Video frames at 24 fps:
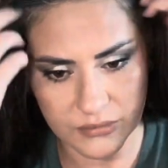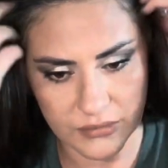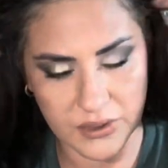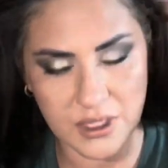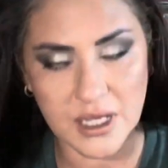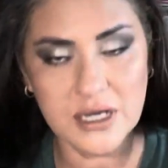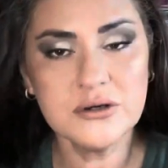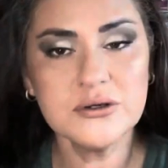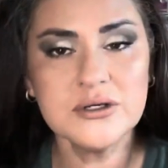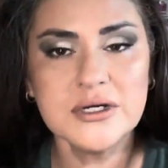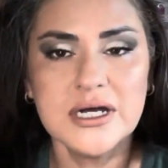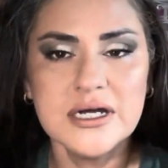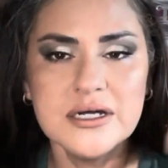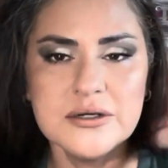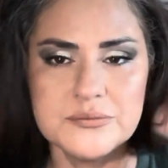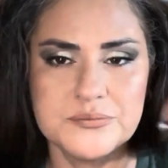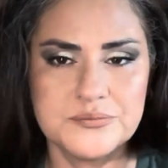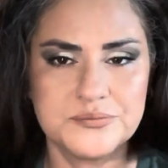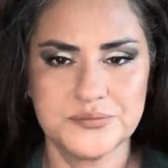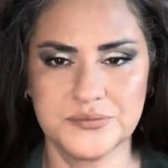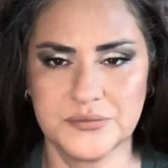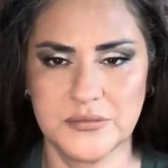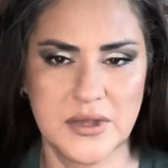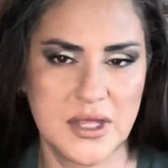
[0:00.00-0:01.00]
Okay.
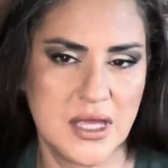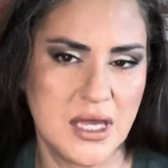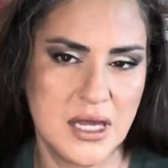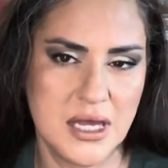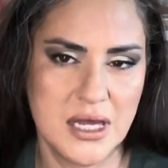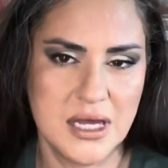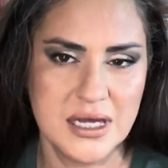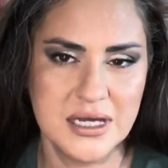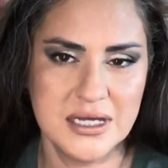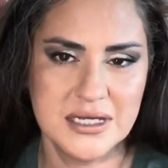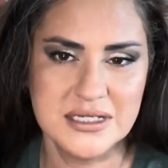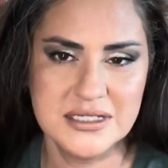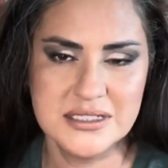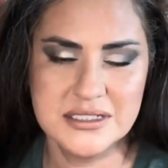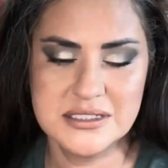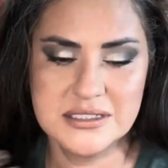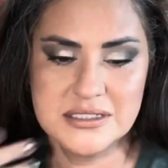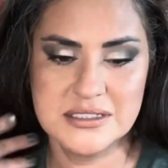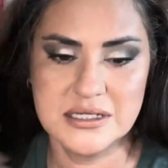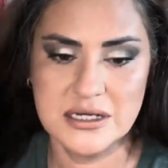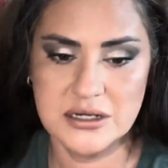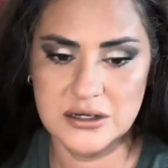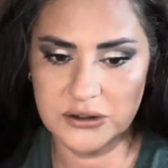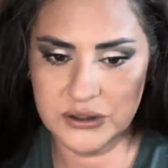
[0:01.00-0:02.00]

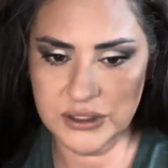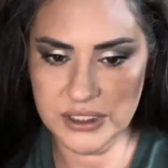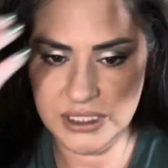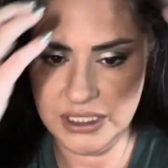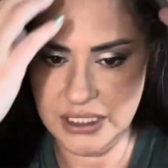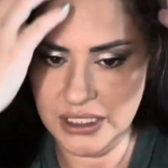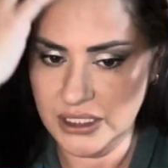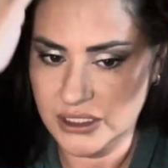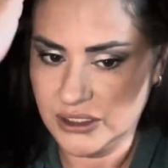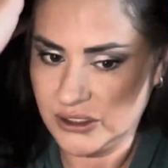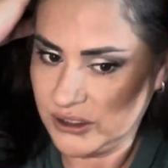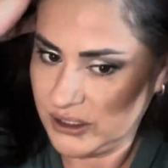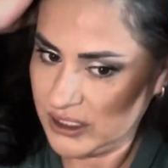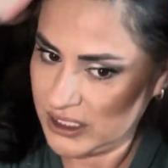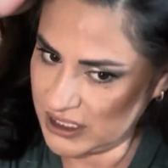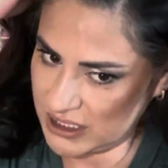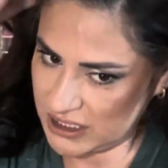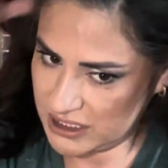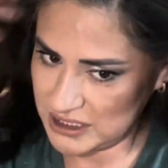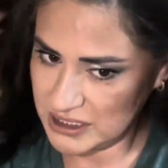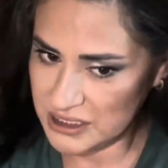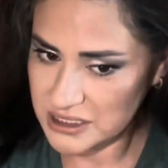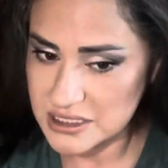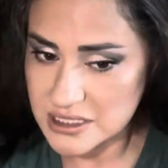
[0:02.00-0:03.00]
So here
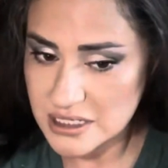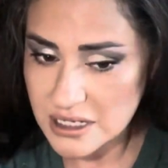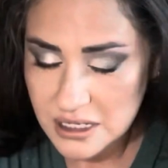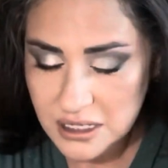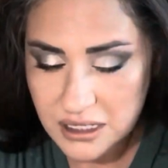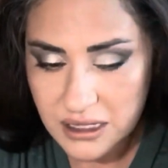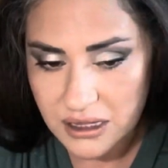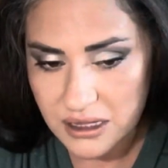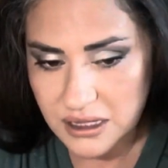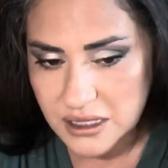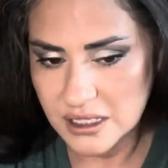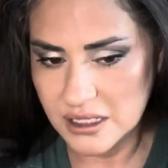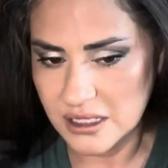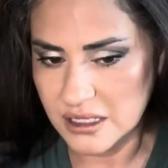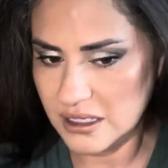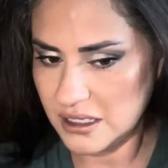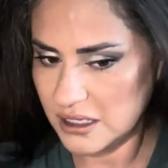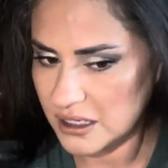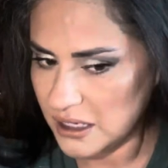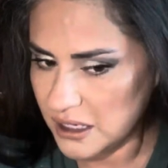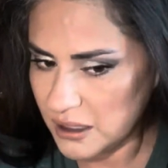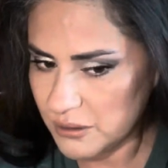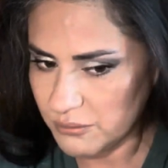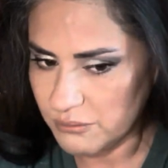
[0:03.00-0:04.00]
is
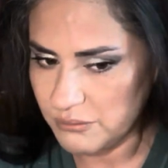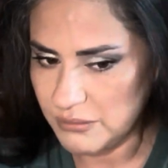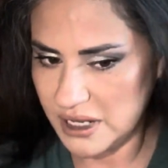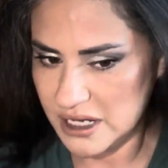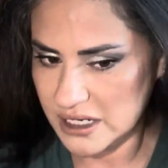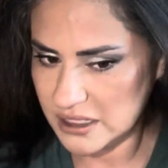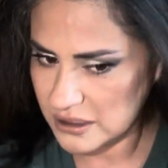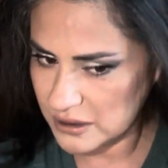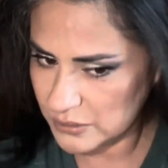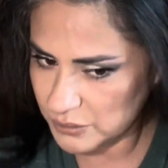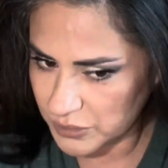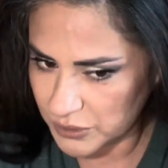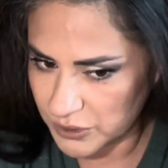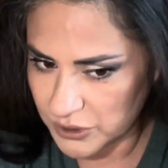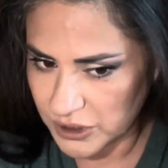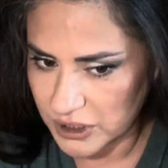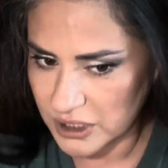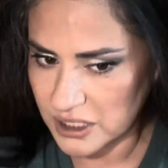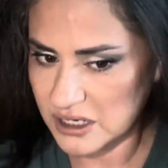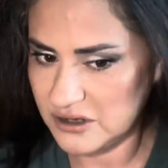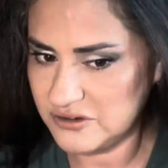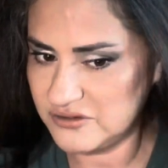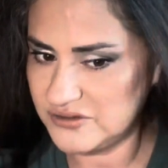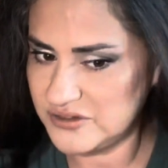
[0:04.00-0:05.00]
the makeup
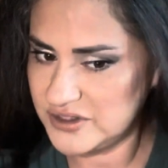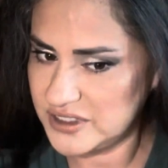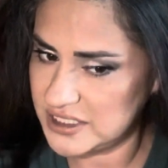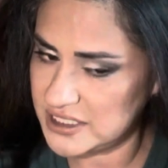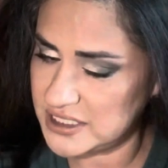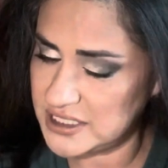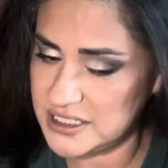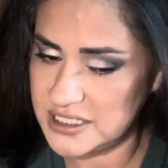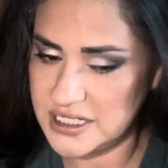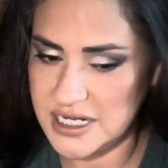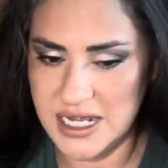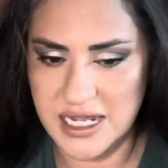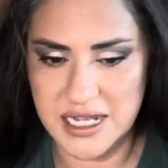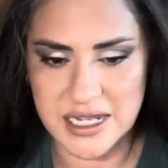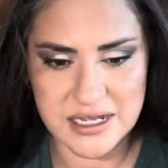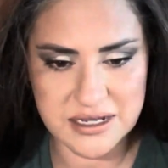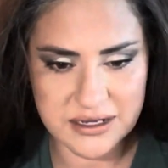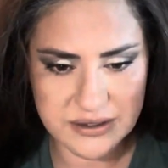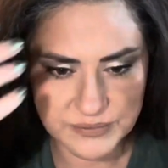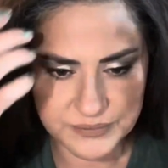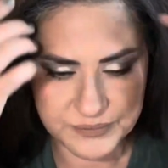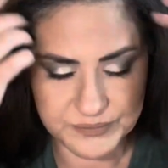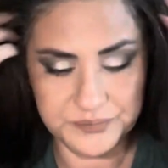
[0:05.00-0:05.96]
look of the day.